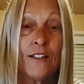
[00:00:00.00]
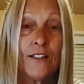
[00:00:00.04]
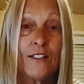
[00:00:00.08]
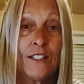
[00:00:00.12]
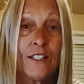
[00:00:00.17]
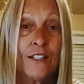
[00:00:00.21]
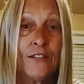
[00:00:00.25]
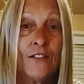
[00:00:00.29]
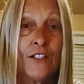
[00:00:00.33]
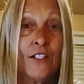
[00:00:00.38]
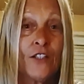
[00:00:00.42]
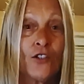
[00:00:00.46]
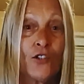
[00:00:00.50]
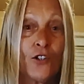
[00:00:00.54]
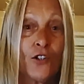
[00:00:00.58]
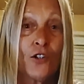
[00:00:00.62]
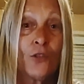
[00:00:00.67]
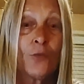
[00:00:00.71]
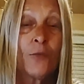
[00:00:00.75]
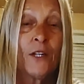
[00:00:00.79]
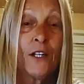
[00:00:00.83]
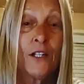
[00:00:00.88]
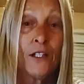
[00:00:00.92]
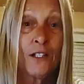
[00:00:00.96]
this evening
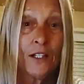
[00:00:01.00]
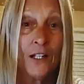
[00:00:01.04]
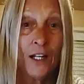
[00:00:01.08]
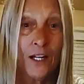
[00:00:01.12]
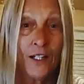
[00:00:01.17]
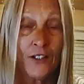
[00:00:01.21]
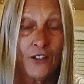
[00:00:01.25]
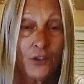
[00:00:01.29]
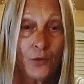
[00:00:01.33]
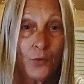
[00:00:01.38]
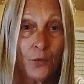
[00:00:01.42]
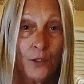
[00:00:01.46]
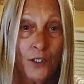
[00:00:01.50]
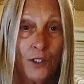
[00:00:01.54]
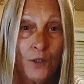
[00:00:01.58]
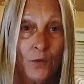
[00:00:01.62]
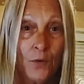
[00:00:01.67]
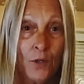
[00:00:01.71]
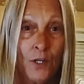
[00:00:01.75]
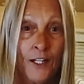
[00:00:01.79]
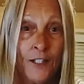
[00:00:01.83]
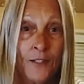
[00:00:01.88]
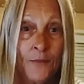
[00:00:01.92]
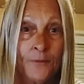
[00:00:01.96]
showed me at
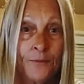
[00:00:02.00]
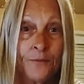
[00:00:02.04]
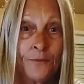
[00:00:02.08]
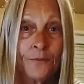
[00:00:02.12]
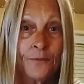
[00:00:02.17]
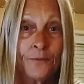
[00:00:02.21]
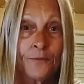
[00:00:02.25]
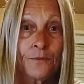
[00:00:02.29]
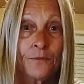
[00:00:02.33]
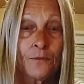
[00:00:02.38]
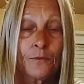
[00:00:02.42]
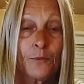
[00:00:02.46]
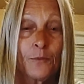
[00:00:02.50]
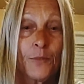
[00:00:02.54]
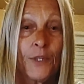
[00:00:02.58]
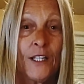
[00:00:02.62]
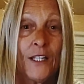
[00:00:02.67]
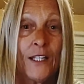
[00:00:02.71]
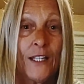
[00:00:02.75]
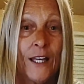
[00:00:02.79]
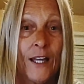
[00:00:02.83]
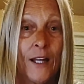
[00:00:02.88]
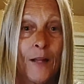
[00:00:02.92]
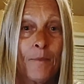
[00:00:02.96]
9:21
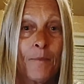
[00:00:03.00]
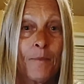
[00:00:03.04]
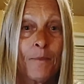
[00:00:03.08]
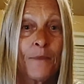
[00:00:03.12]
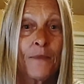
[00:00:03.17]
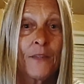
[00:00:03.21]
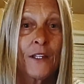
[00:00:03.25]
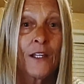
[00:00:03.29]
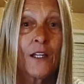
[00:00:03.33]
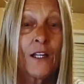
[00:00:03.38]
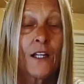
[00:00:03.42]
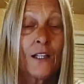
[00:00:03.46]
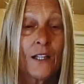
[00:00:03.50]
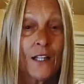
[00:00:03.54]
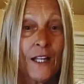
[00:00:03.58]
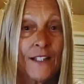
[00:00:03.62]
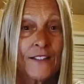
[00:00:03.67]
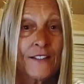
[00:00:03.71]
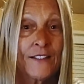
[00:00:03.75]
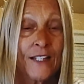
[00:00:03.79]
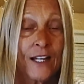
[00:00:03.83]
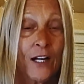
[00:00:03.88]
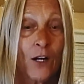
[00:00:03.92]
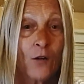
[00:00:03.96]
p.m.
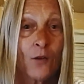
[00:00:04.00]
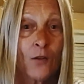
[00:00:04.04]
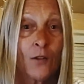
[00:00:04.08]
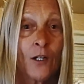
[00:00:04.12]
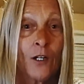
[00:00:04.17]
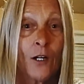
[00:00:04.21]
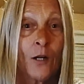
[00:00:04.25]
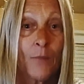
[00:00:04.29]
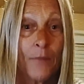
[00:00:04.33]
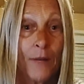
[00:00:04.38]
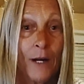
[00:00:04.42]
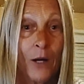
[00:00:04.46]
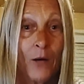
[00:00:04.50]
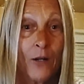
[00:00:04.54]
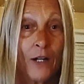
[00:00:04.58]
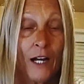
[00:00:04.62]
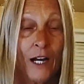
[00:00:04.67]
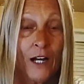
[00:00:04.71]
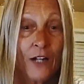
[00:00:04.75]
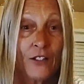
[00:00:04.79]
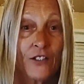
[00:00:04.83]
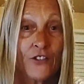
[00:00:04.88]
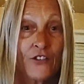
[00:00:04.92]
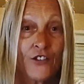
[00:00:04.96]
lights out,
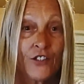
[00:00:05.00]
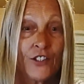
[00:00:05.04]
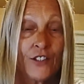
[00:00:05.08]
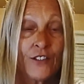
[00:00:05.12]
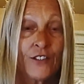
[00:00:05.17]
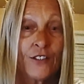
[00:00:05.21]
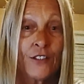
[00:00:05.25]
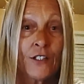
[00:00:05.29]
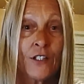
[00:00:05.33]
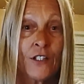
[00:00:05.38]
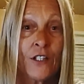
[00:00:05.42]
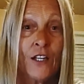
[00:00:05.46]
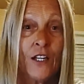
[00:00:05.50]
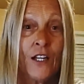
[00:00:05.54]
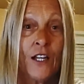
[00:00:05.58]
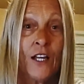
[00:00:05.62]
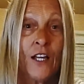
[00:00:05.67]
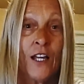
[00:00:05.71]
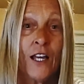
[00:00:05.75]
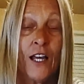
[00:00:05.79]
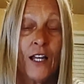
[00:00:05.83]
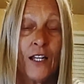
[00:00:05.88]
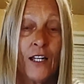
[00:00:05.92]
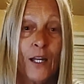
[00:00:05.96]
power outages.
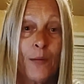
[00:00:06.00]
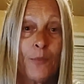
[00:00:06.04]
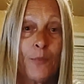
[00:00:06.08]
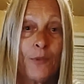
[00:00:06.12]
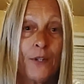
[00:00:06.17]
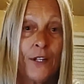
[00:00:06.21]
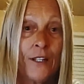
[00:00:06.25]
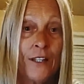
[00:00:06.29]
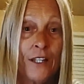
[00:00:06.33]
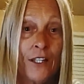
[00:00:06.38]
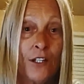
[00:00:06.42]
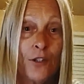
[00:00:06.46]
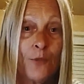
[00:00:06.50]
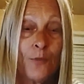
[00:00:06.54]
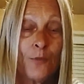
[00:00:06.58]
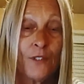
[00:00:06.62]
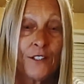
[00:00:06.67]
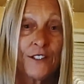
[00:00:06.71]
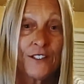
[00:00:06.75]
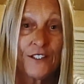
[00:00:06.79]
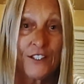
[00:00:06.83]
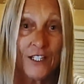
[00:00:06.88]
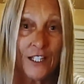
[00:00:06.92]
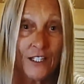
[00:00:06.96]
And I pray that you
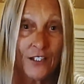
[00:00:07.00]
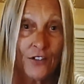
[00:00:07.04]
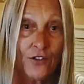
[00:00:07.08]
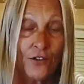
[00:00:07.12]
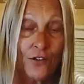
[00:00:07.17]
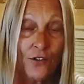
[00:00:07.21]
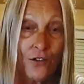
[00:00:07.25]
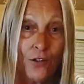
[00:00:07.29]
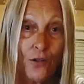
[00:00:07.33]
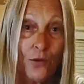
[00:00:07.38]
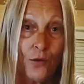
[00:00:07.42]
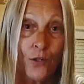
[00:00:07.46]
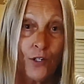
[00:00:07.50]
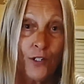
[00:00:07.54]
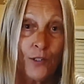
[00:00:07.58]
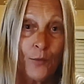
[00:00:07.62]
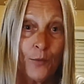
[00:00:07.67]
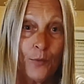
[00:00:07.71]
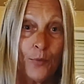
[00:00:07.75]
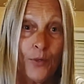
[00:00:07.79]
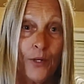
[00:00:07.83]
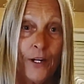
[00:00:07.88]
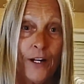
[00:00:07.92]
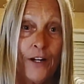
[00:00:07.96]
please take it to the
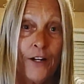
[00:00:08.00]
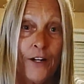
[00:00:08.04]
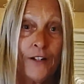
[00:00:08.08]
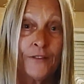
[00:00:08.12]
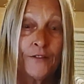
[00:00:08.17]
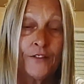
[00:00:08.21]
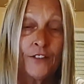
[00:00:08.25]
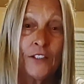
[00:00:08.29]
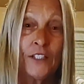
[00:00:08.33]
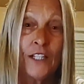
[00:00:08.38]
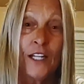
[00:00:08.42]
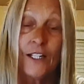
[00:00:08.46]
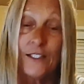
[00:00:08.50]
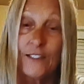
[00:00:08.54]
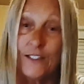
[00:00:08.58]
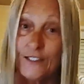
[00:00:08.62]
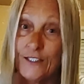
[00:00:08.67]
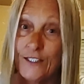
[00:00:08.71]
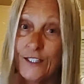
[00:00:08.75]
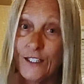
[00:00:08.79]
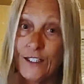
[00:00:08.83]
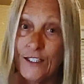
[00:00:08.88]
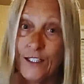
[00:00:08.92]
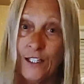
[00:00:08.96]
Lord in prayer
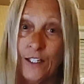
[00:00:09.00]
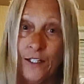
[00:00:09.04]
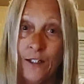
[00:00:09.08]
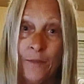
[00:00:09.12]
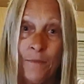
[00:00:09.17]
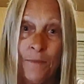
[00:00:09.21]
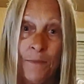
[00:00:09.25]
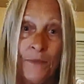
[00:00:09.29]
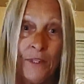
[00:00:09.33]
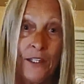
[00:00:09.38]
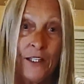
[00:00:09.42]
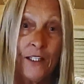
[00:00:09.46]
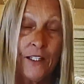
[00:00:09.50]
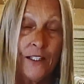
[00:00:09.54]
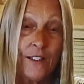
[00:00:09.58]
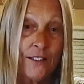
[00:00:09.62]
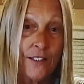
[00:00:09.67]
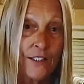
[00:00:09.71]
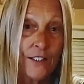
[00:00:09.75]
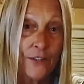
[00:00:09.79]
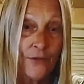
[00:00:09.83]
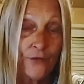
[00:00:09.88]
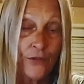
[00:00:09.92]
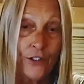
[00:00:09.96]
and seek him
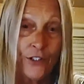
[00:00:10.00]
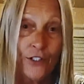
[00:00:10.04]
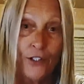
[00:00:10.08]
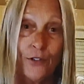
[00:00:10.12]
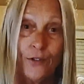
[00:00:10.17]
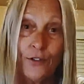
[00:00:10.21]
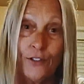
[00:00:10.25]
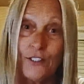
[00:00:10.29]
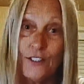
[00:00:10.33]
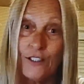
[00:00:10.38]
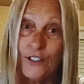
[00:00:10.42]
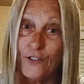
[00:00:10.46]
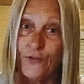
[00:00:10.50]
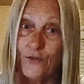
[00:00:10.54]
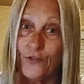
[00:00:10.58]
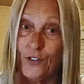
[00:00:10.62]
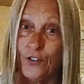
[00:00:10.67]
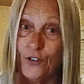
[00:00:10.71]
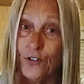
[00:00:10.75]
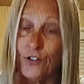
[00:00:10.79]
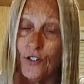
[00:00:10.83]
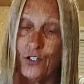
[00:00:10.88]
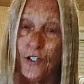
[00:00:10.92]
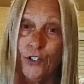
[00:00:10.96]
is this for you? Is this
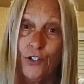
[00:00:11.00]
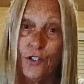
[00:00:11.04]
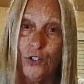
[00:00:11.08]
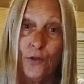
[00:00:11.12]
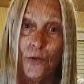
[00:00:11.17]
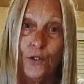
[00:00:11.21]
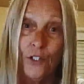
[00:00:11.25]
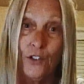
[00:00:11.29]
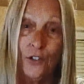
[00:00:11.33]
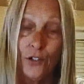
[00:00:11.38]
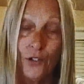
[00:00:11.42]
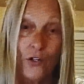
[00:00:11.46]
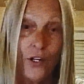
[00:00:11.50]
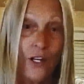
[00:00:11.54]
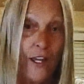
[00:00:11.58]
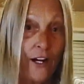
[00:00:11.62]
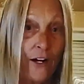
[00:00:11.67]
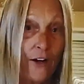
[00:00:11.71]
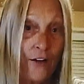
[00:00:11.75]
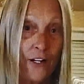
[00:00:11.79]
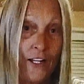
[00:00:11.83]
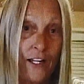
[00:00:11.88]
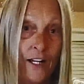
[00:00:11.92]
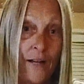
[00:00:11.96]
for you in your
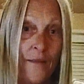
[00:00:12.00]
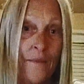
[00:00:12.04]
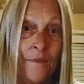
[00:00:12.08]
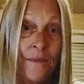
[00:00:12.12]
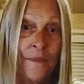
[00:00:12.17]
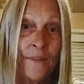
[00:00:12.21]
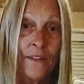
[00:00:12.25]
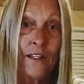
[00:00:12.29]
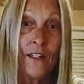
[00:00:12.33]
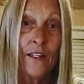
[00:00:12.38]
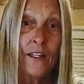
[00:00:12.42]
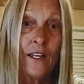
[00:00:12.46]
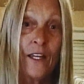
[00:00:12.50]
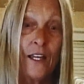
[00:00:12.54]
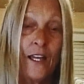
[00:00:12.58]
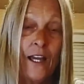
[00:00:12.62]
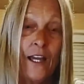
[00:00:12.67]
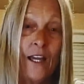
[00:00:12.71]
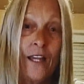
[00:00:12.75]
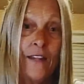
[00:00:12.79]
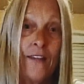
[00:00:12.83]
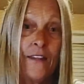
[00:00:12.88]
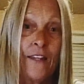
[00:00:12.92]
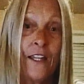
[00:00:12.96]
area?
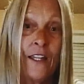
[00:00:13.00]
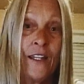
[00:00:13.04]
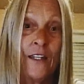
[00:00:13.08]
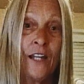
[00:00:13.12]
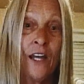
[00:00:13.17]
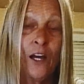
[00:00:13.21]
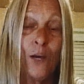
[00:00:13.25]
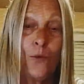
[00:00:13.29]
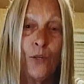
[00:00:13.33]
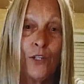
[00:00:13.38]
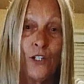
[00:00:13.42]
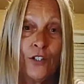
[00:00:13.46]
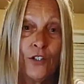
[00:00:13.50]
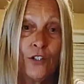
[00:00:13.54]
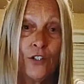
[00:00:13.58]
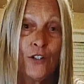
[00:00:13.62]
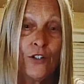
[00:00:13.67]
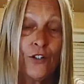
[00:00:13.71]
And then I would